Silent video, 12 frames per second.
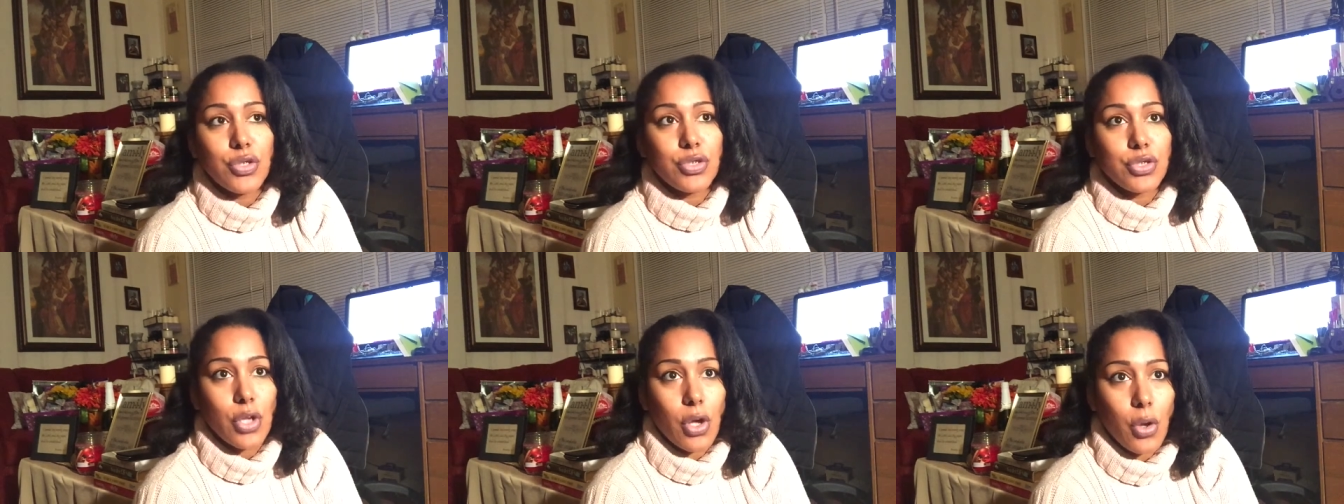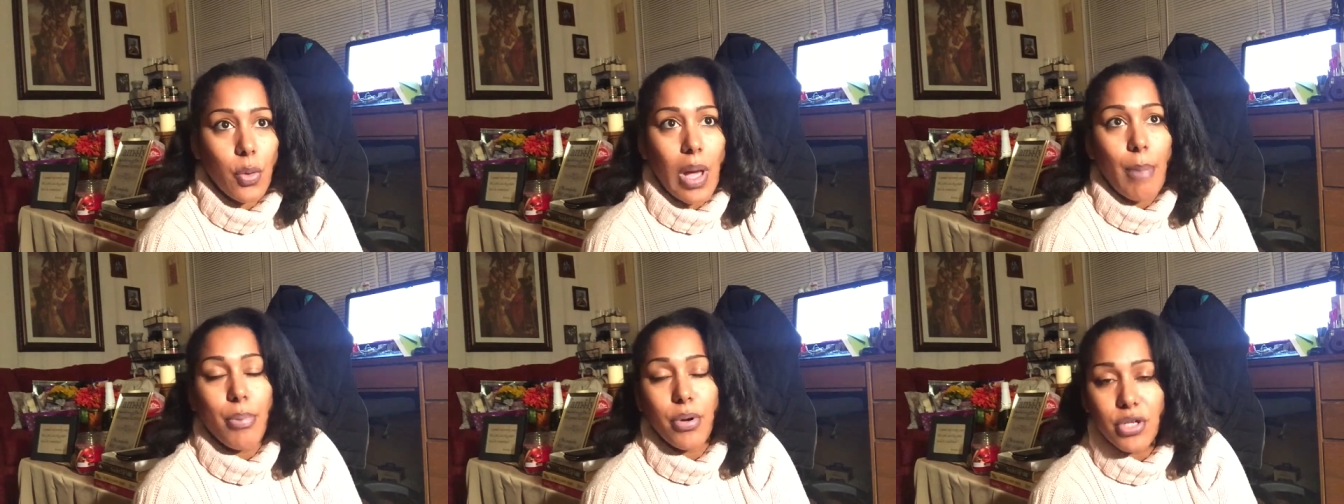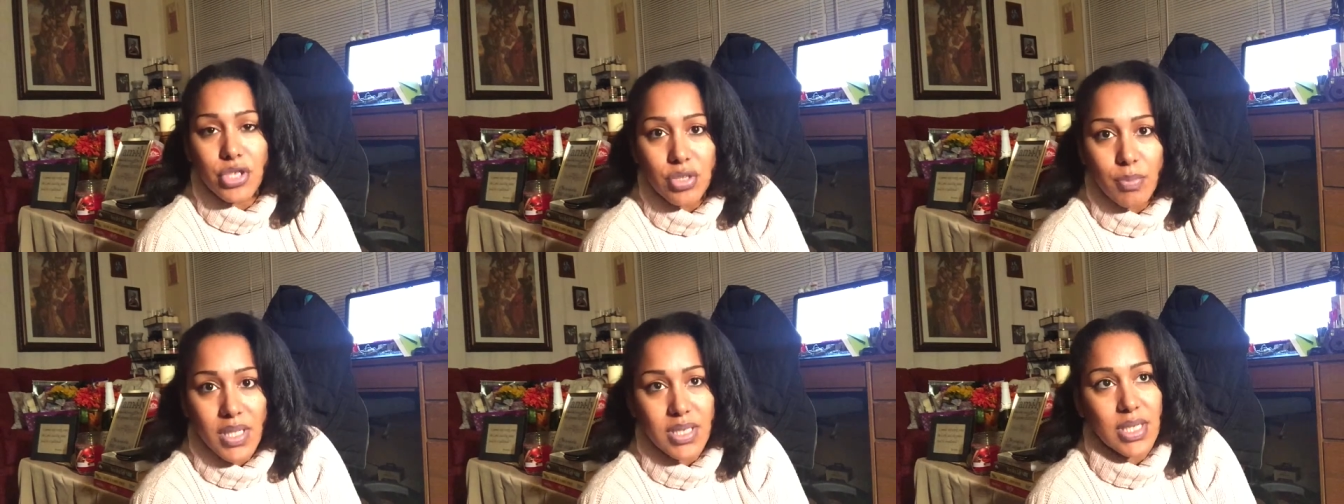So I
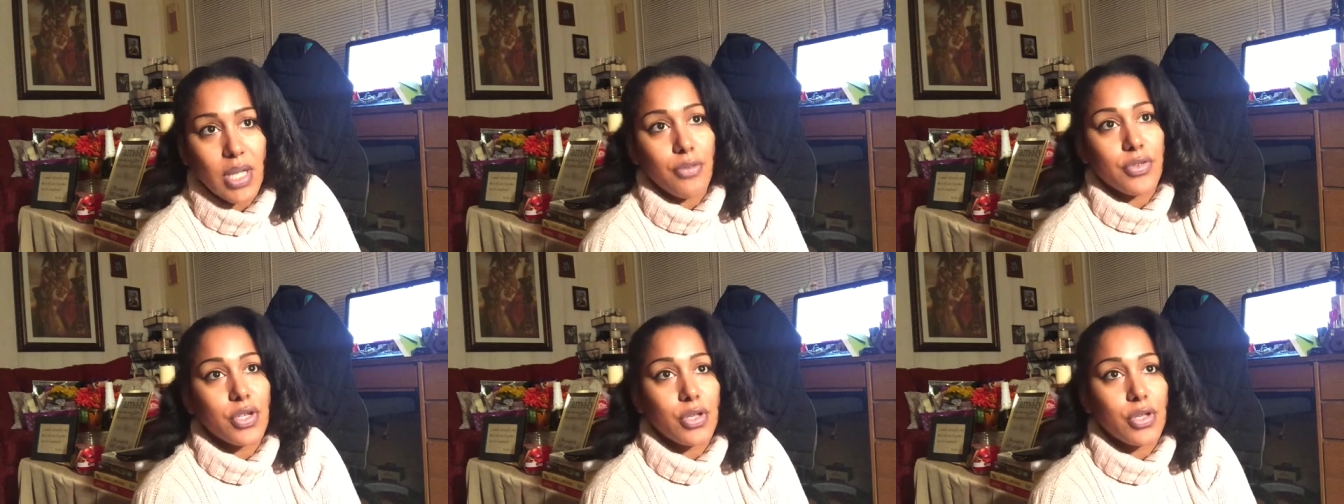pushed myself